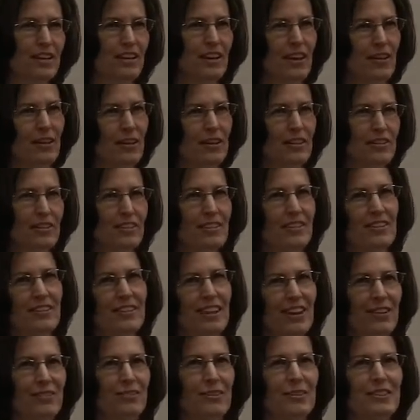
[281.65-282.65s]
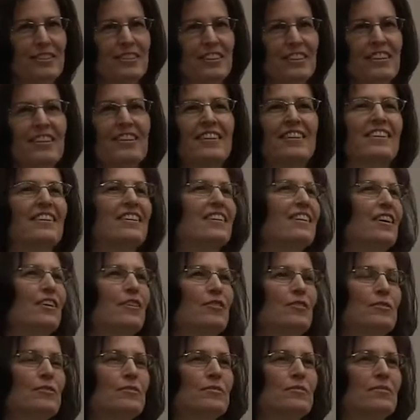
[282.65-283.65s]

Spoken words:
how they took the language of,